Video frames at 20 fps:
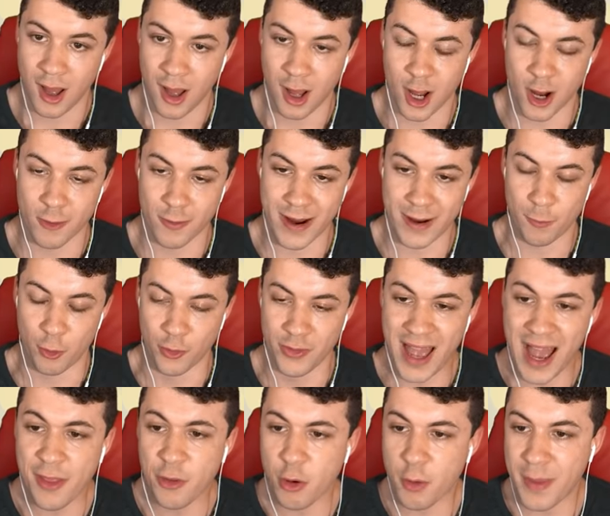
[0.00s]
Alright, well
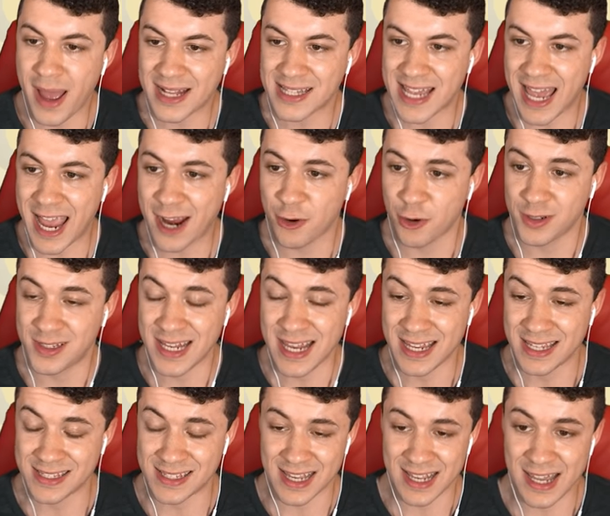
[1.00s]
now that we're back to
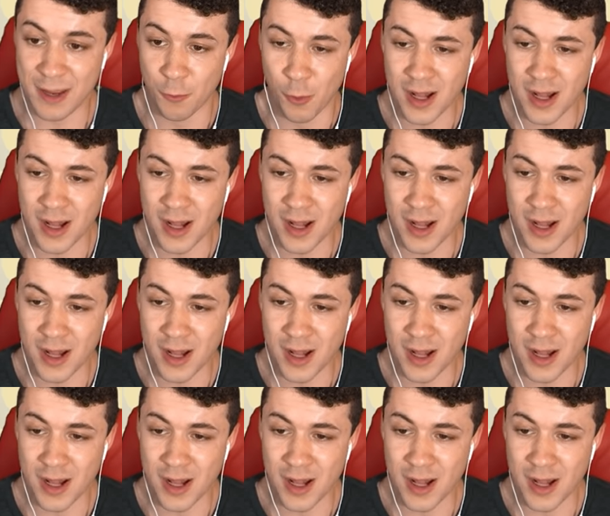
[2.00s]
Ecruteak City,